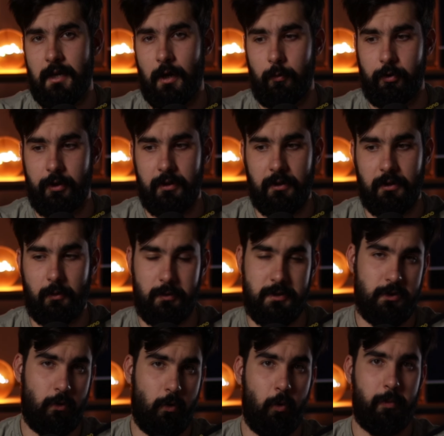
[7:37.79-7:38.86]
how you can
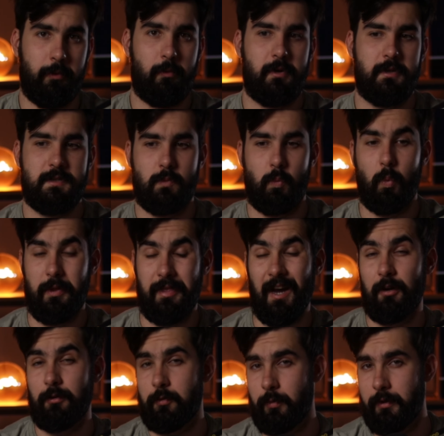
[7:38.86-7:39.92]
increase your open rates
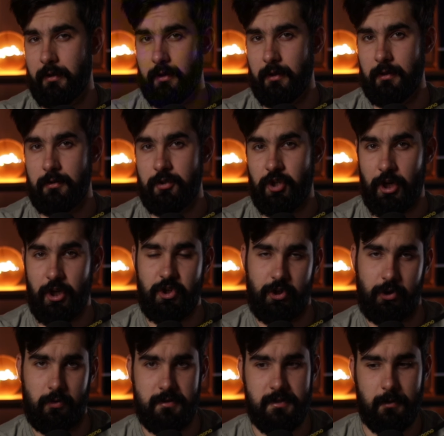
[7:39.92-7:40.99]
without really
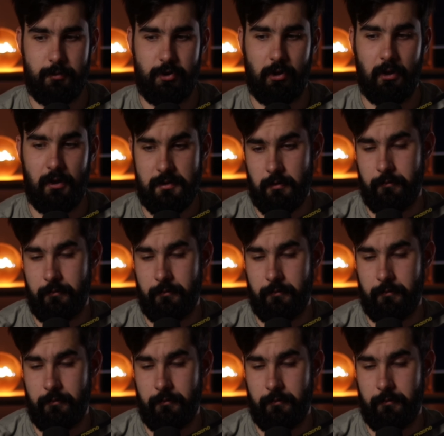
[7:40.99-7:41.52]
changing your subject line.